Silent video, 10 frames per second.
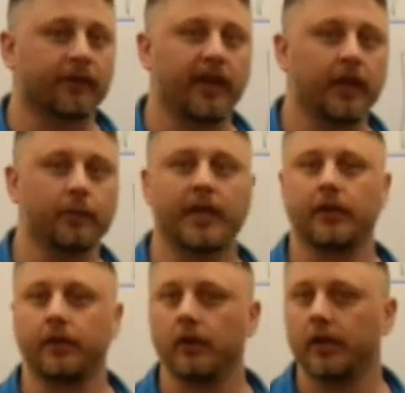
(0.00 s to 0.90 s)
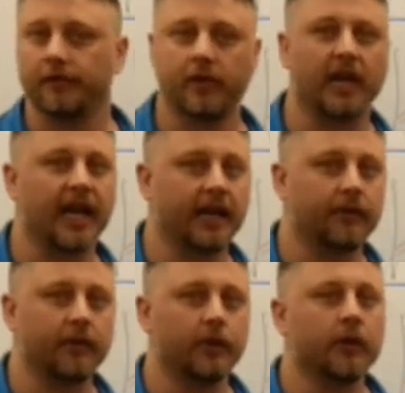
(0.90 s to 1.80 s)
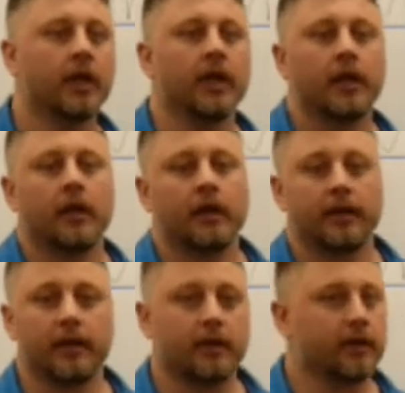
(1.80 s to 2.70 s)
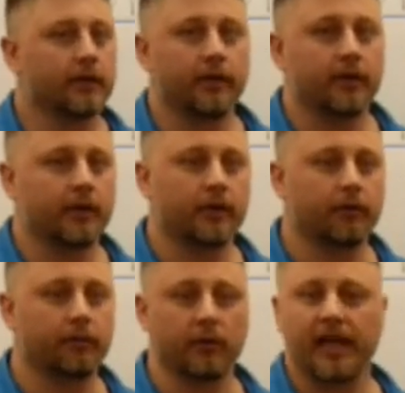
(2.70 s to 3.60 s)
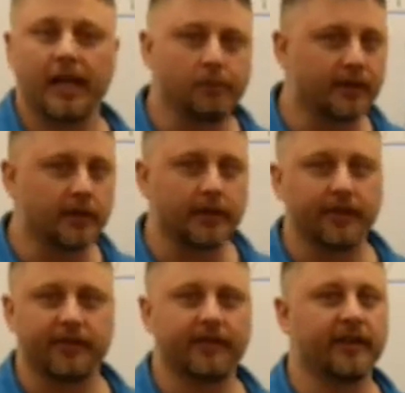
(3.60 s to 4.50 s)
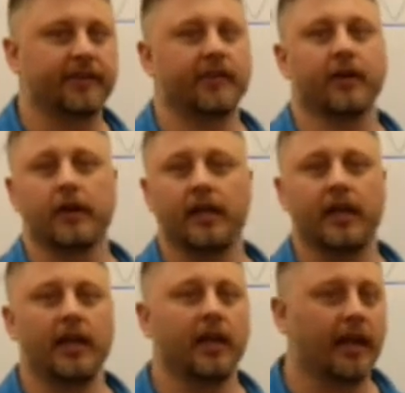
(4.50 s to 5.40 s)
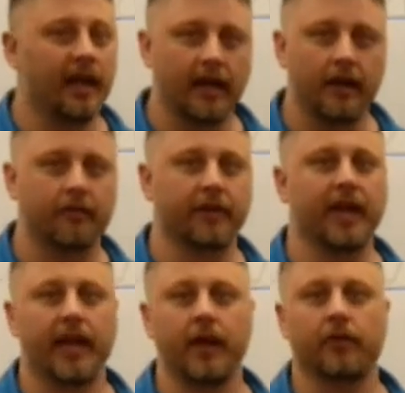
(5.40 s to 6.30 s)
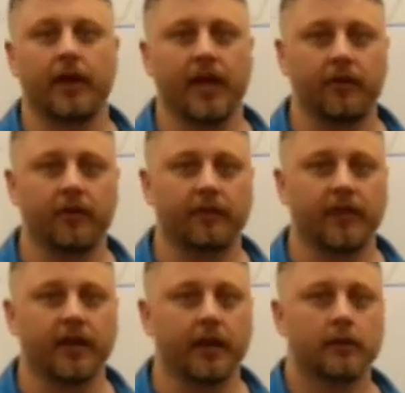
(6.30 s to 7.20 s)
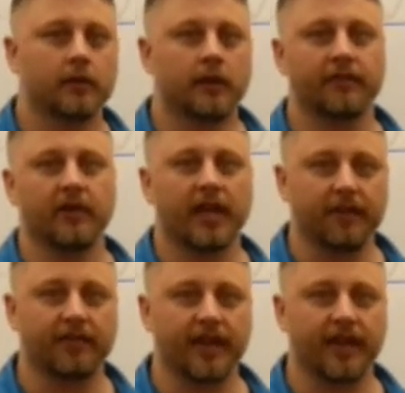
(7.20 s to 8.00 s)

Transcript: We could do it if you're 92. There's reliability statistics on every age range of the life cycle.